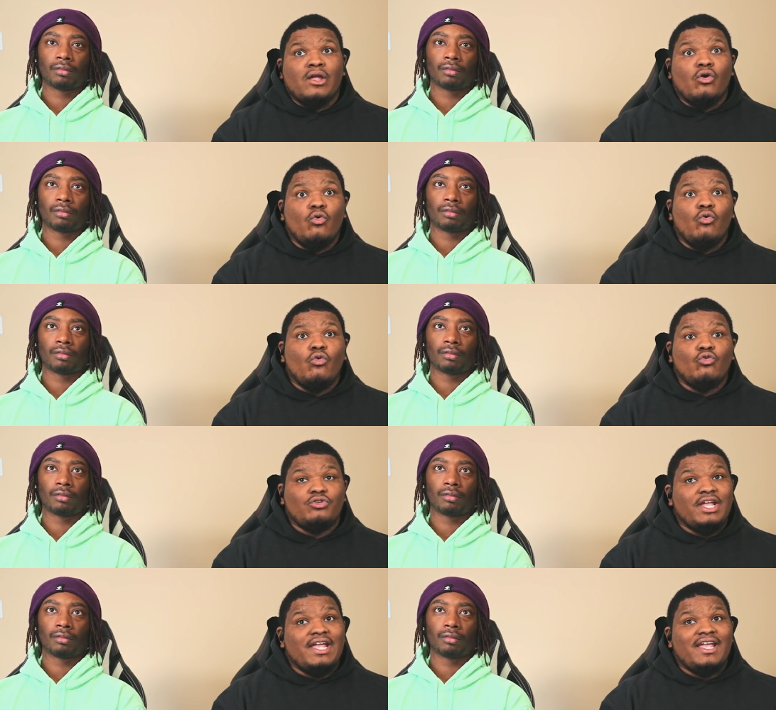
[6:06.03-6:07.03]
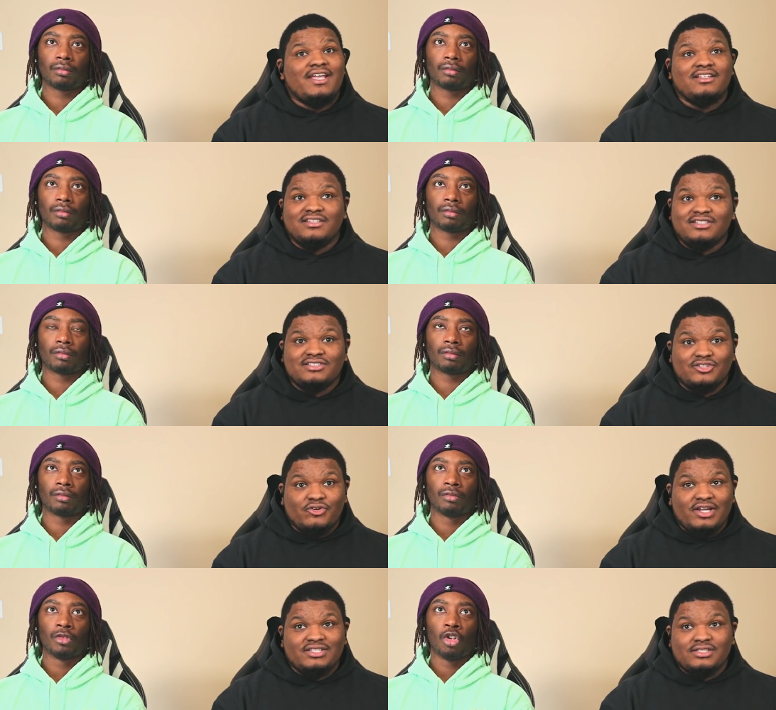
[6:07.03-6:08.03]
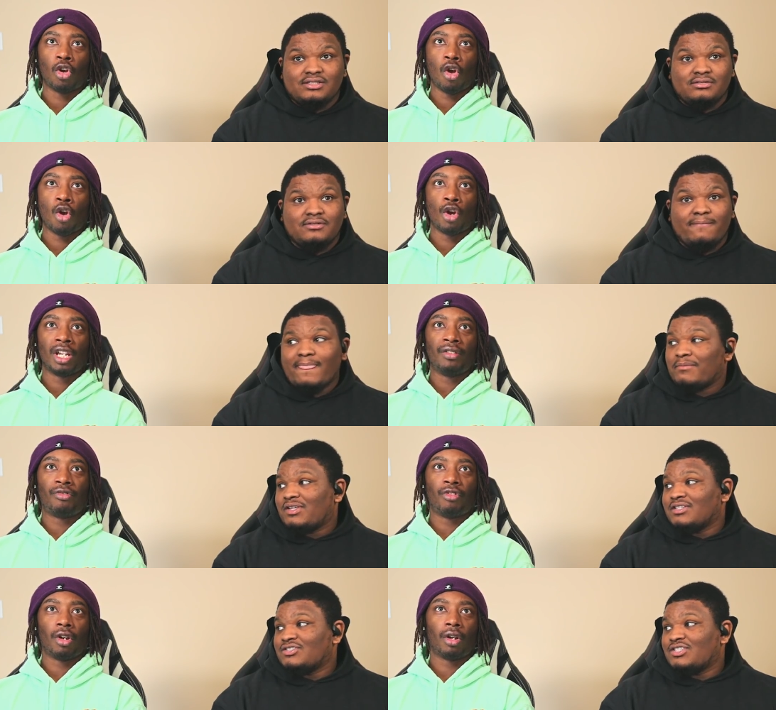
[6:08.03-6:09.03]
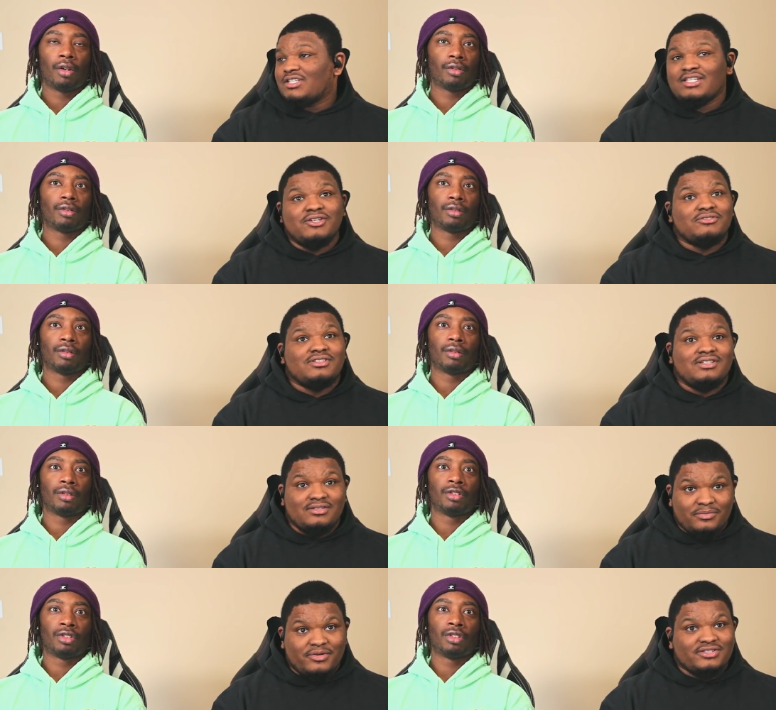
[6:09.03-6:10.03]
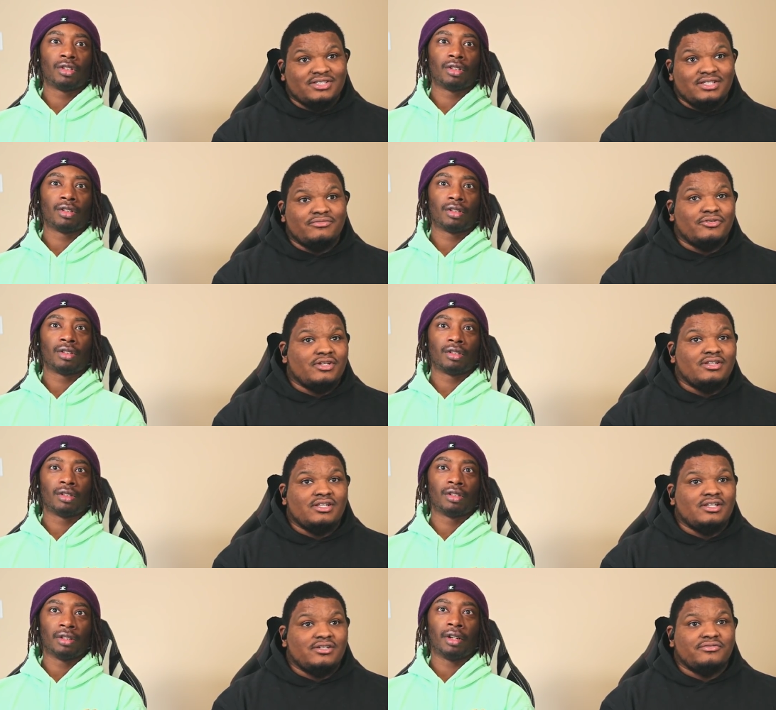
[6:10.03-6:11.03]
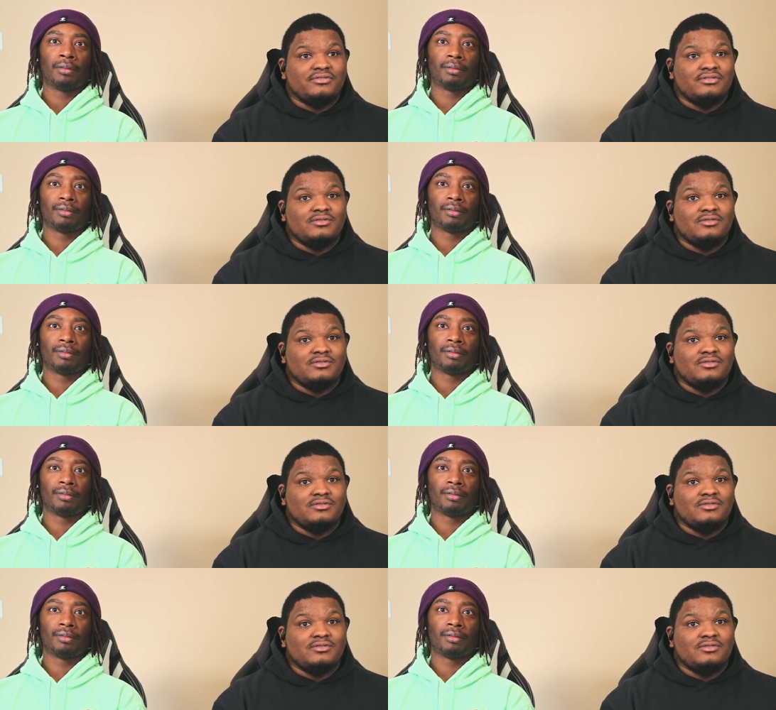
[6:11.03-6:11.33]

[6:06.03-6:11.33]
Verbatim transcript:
Speaker 1: Oh dang, this is crazy. Because she killed the person he freaking loved. Yep.